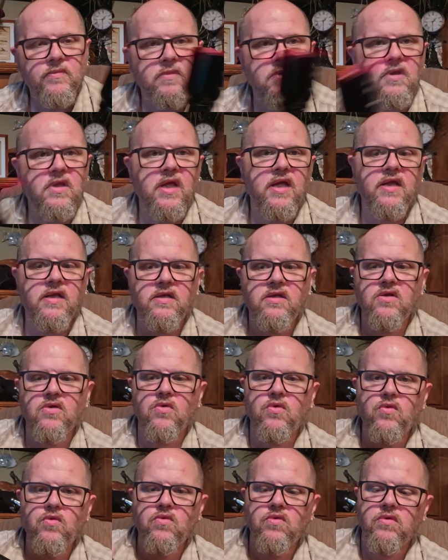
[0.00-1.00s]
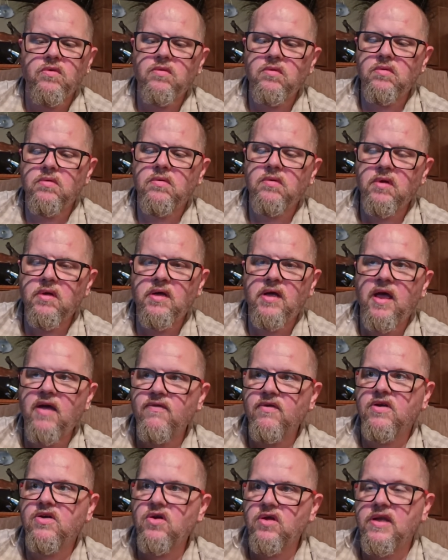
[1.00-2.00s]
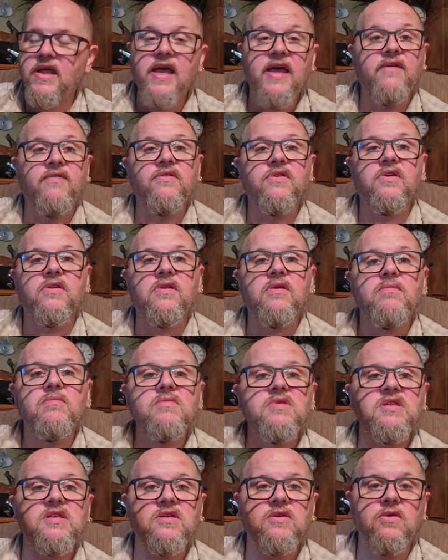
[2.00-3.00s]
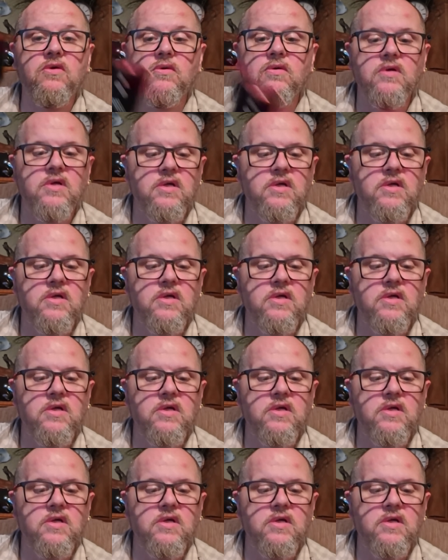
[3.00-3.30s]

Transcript: They do have good heft to them, so